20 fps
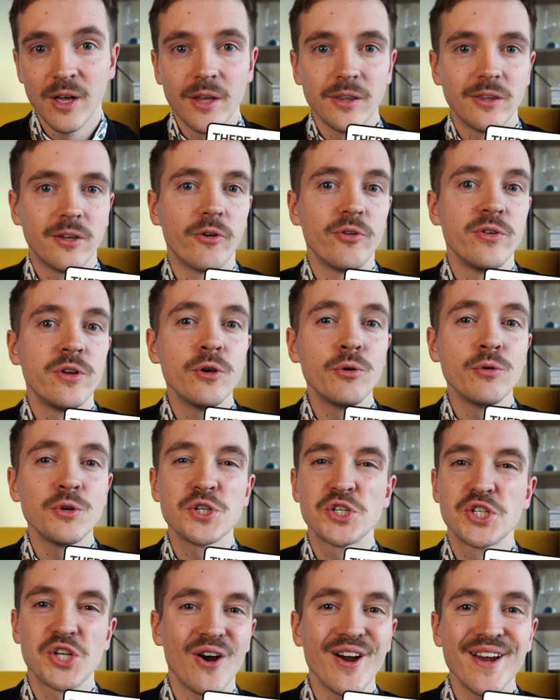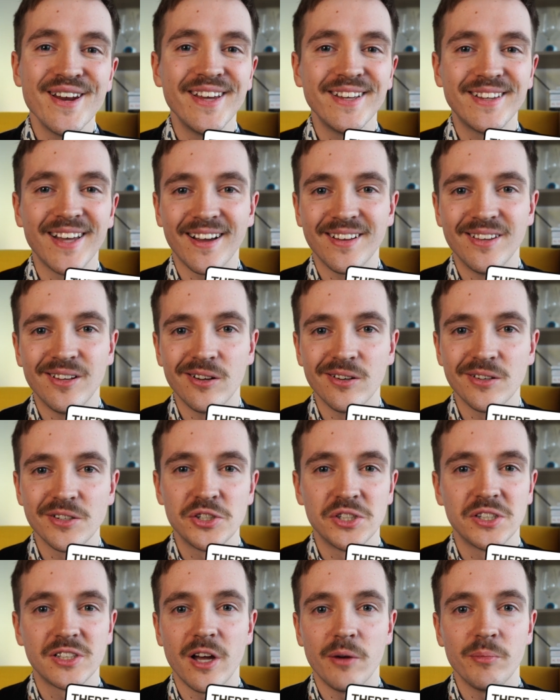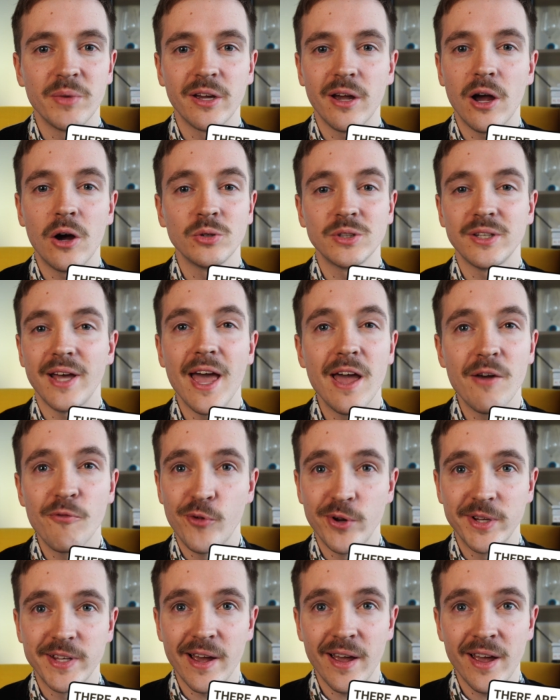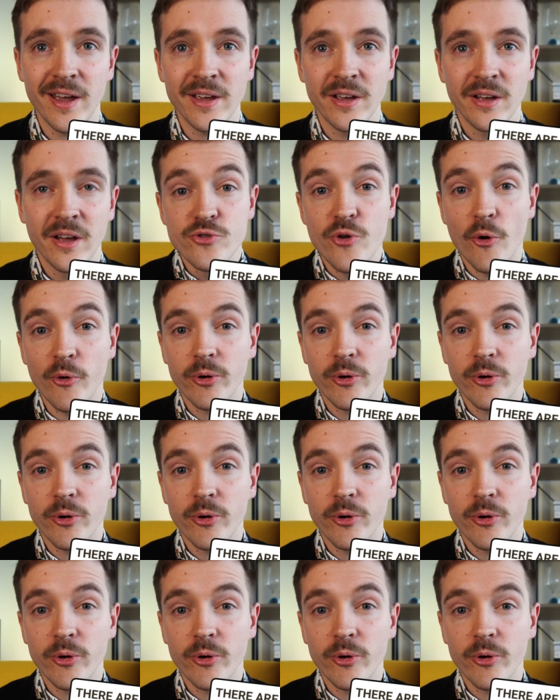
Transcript: There are new shiny technologies coming out every day. Your